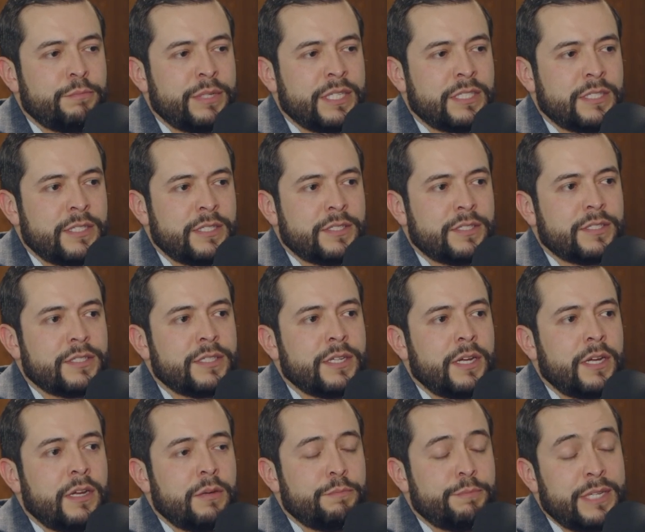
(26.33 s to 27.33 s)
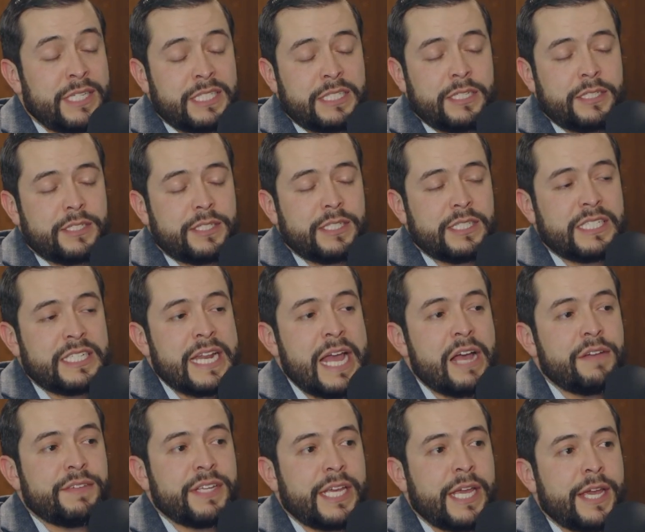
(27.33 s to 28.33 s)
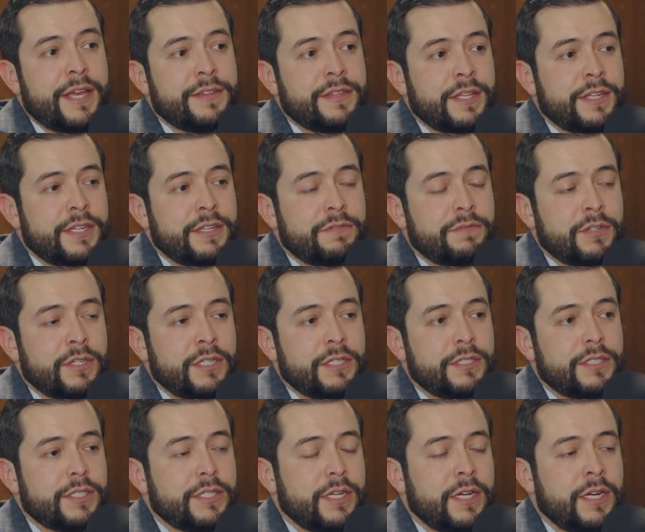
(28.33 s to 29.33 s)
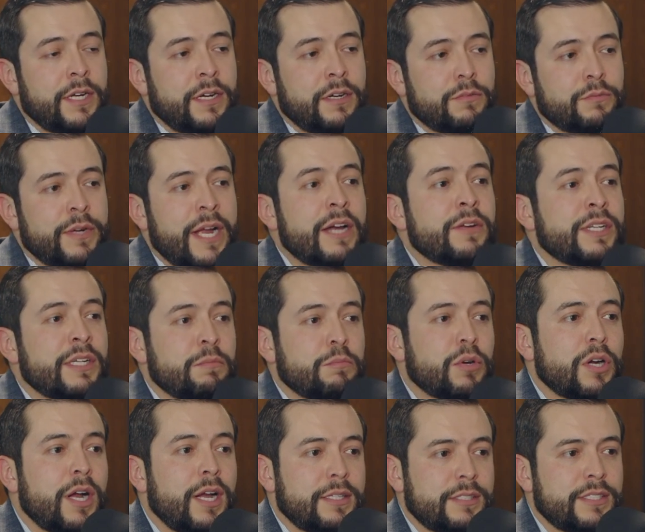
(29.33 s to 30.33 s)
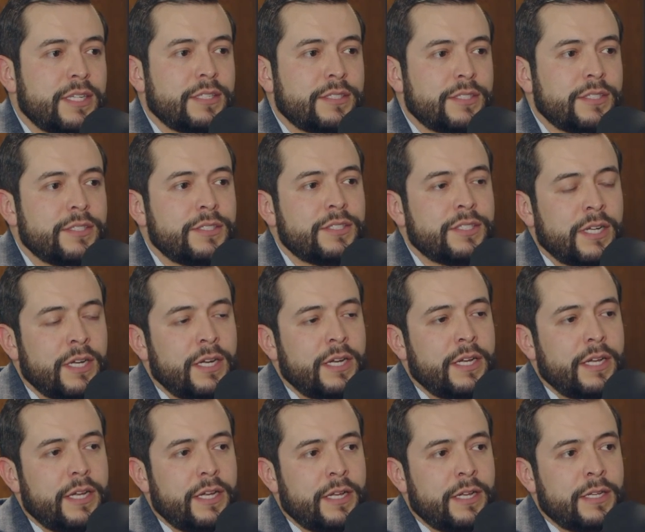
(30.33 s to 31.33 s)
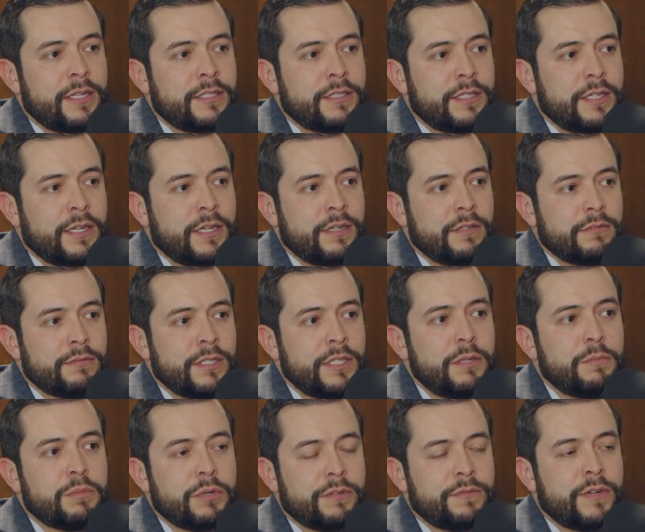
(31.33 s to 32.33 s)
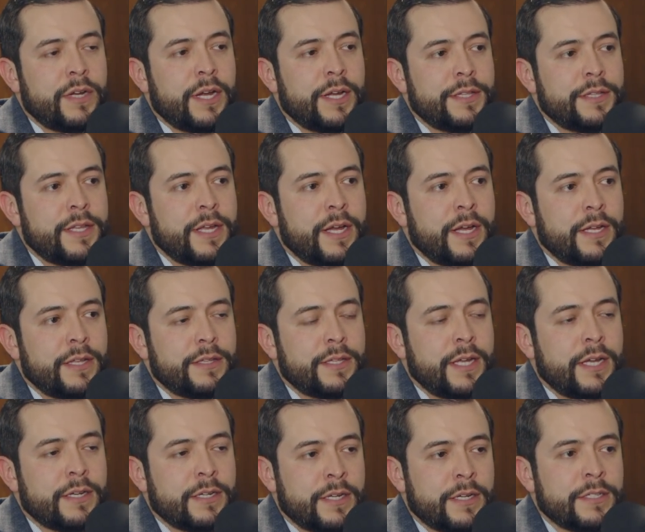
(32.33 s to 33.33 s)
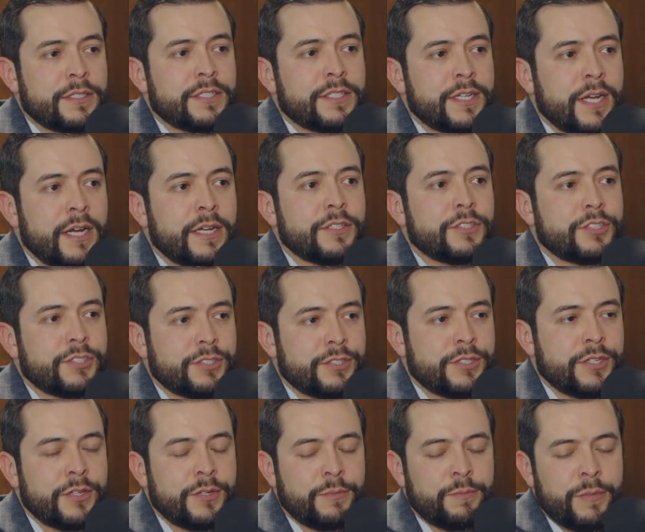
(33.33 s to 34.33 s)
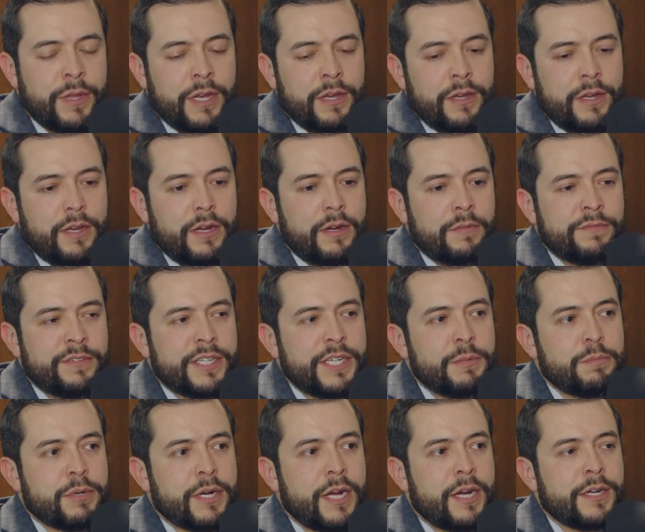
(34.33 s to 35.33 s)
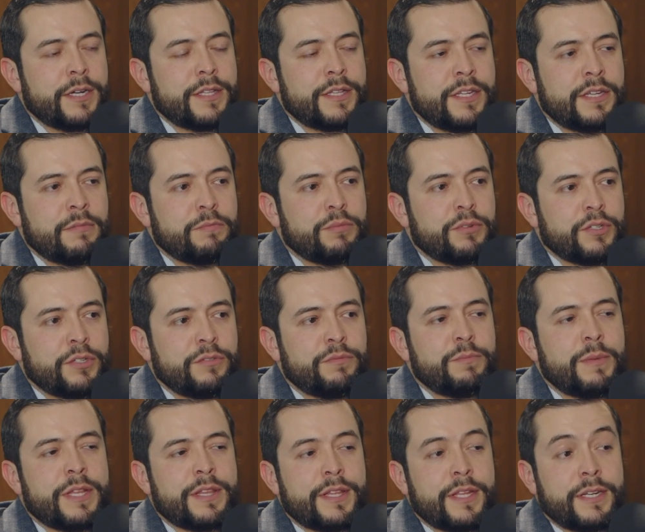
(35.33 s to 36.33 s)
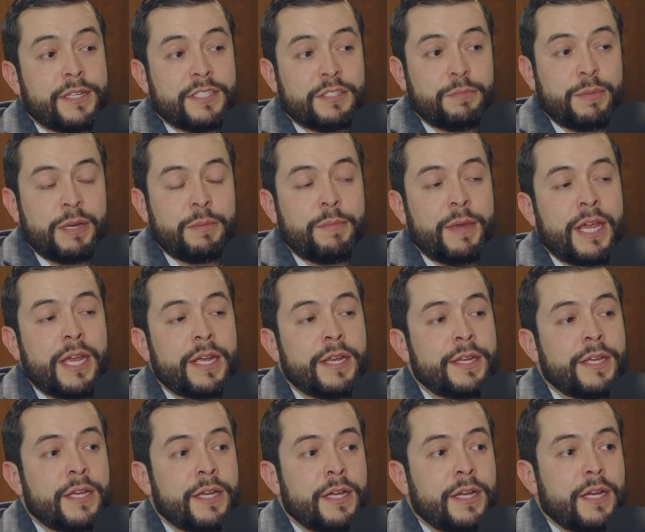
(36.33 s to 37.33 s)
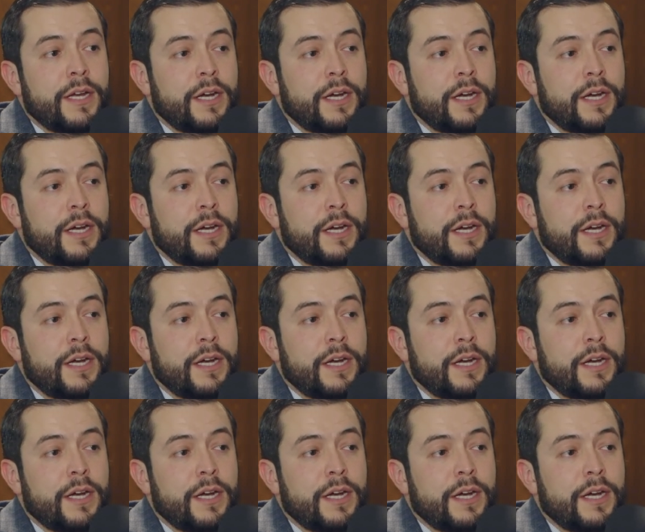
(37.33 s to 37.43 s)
businesses navigate the different routing processes and really provide that nice touch. So I'm very proud of the improvement that has been made